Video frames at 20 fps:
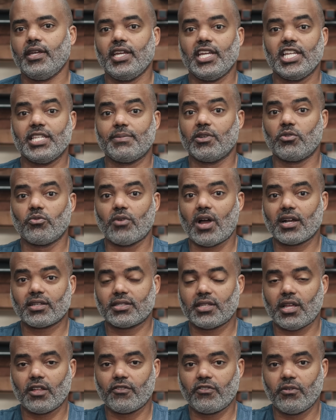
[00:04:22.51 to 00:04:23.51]
It's been rock
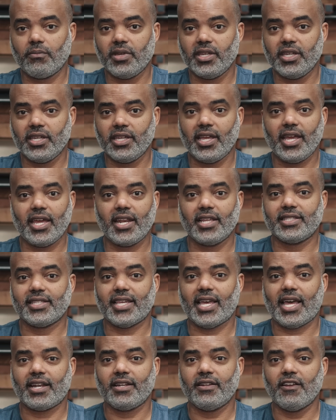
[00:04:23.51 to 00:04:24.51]
solid for me, and it's
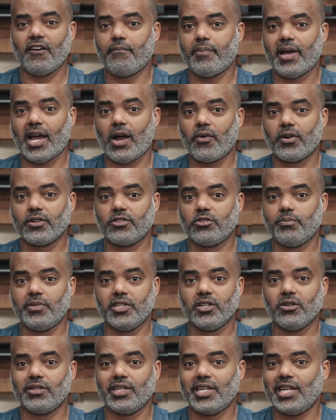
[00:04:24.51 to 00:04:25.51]
had enough power to
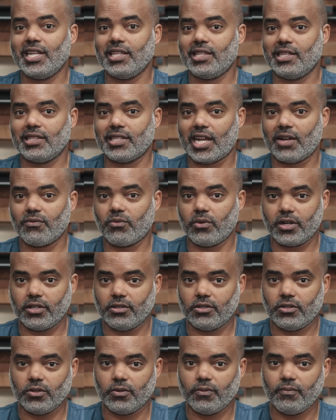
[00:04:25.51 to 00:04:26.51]
build anything that I've
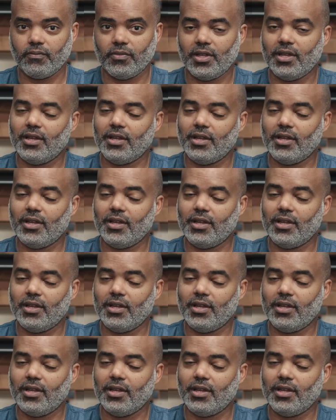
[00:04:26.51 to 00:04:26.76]
wanted to.